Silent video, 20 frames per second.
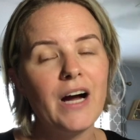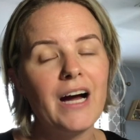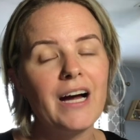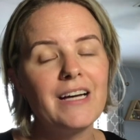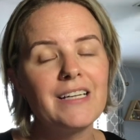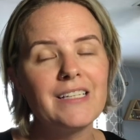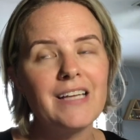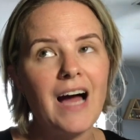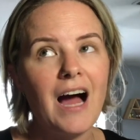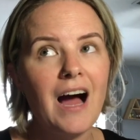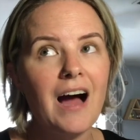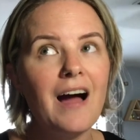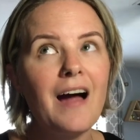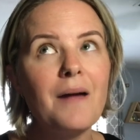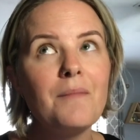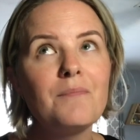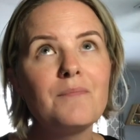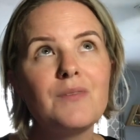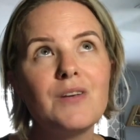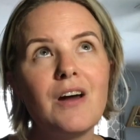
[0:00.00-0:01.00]
guys,
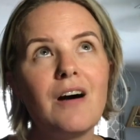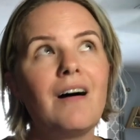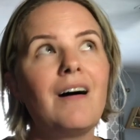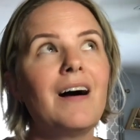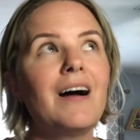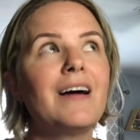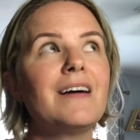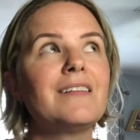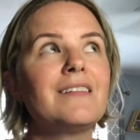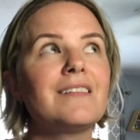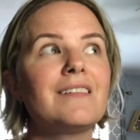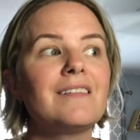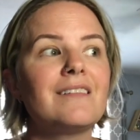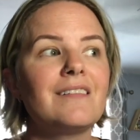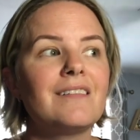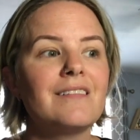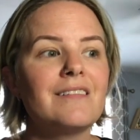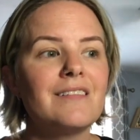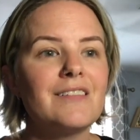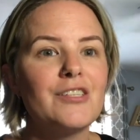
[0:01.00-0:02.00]
I'm not
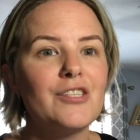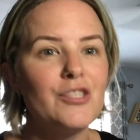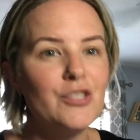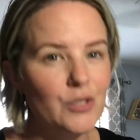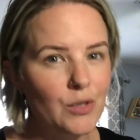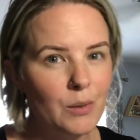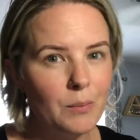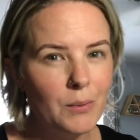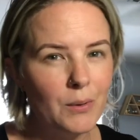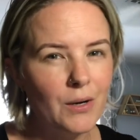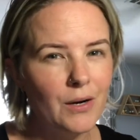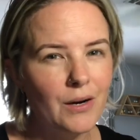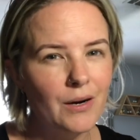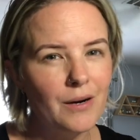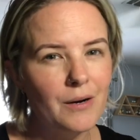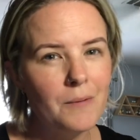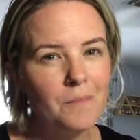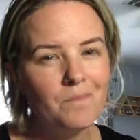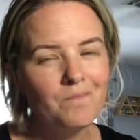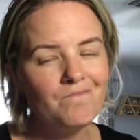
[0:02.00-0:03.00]

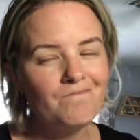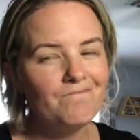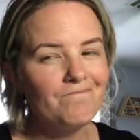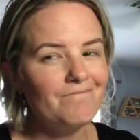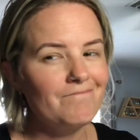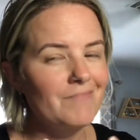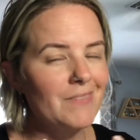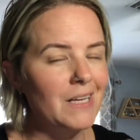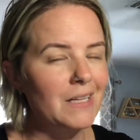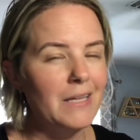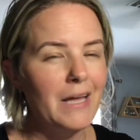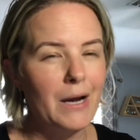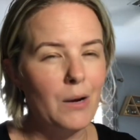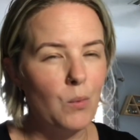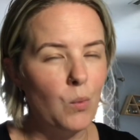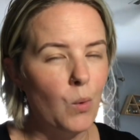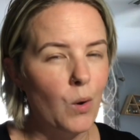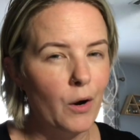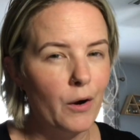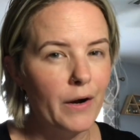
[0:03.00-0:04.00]
super
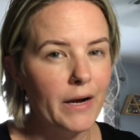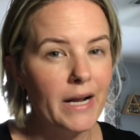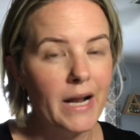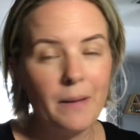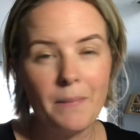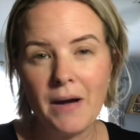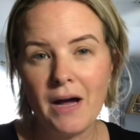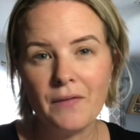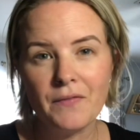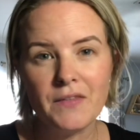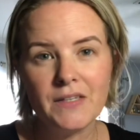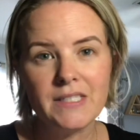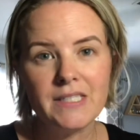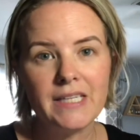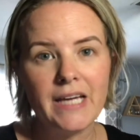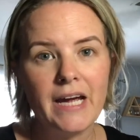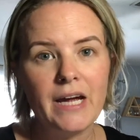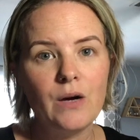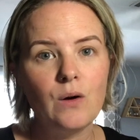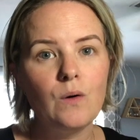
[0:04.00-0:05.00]
like worried about the
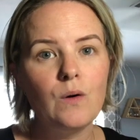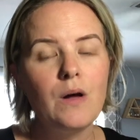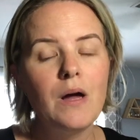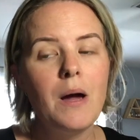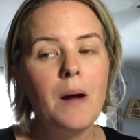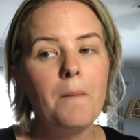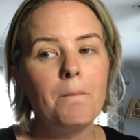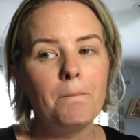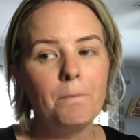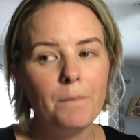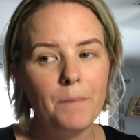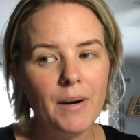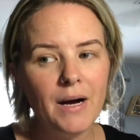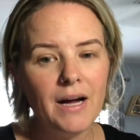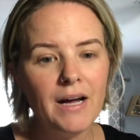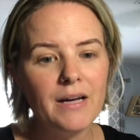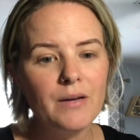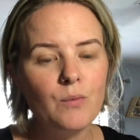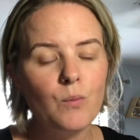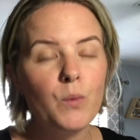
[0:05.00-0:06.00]
scale,
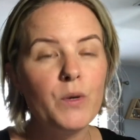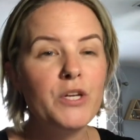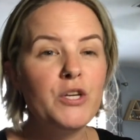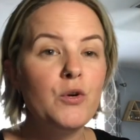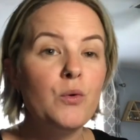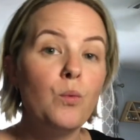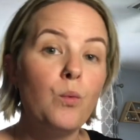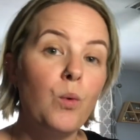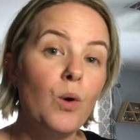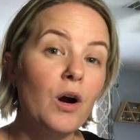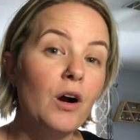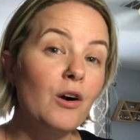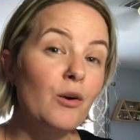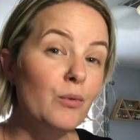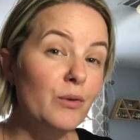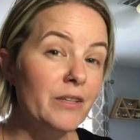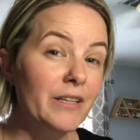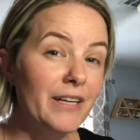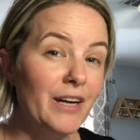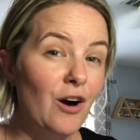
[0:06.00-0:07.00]
but when you
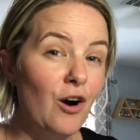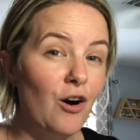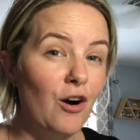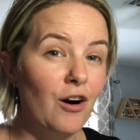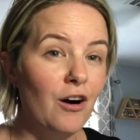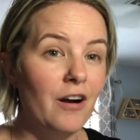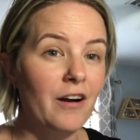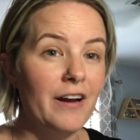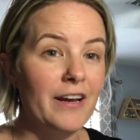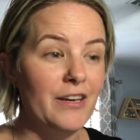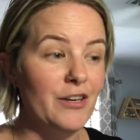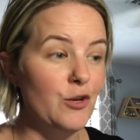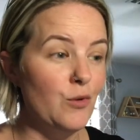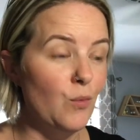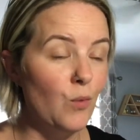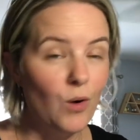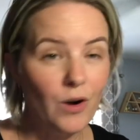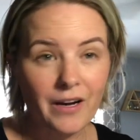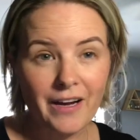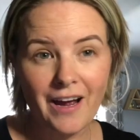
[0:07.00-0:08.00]
work really hard and you
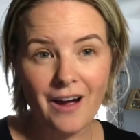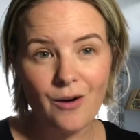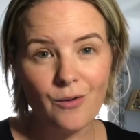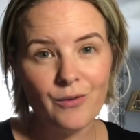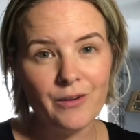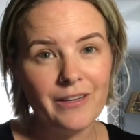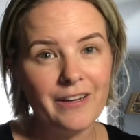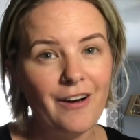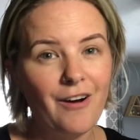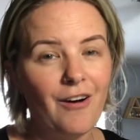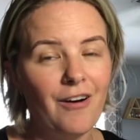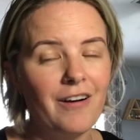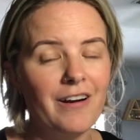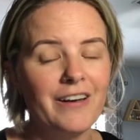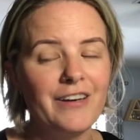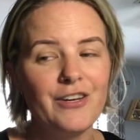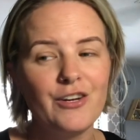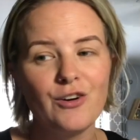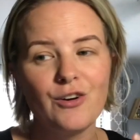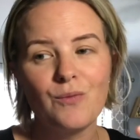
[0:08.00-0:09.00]
work out really hard
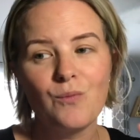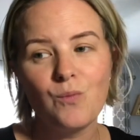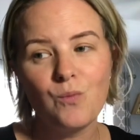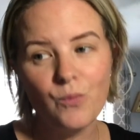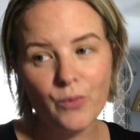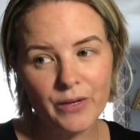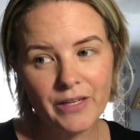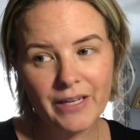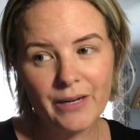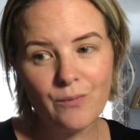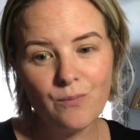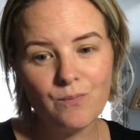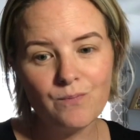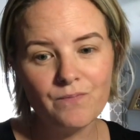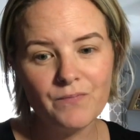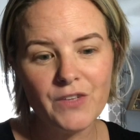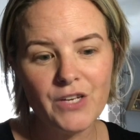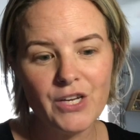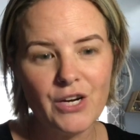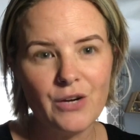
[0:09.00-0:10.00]
and you're really,
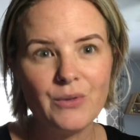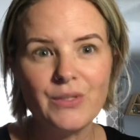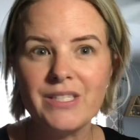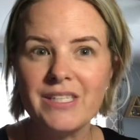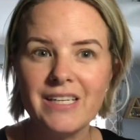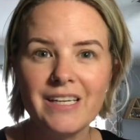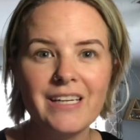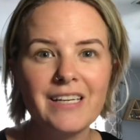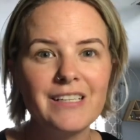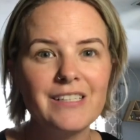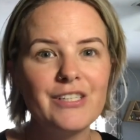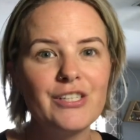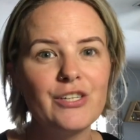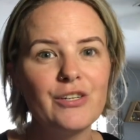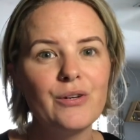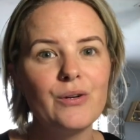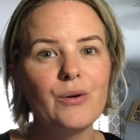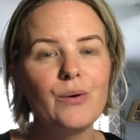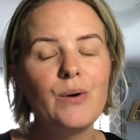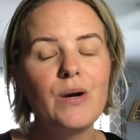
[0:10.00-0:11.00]
you know, sticking
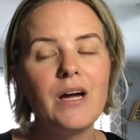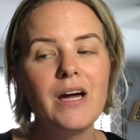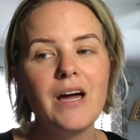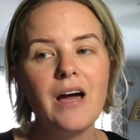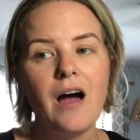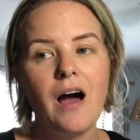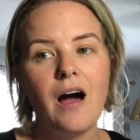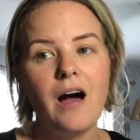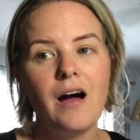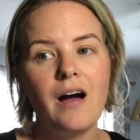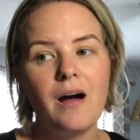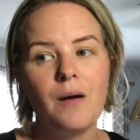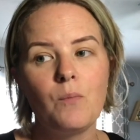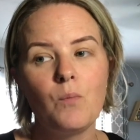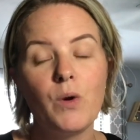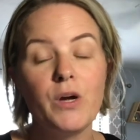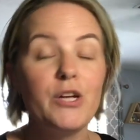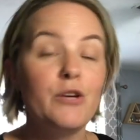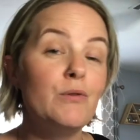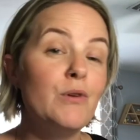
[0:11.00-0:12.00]
to um,
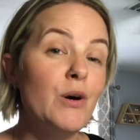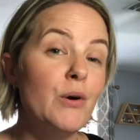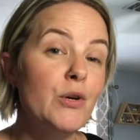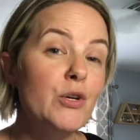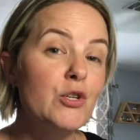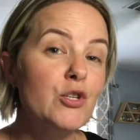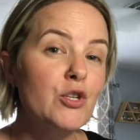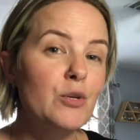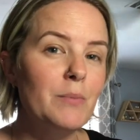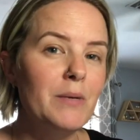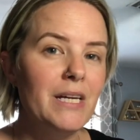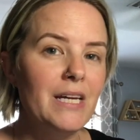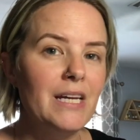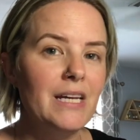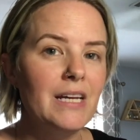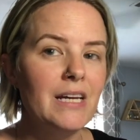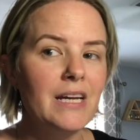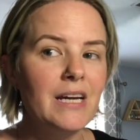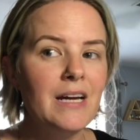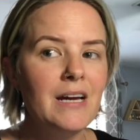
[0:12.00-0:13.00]
what you know you should be
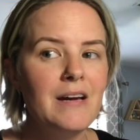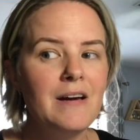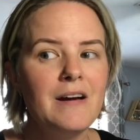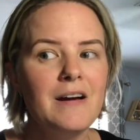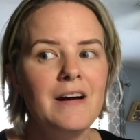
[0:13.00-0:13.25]
eating,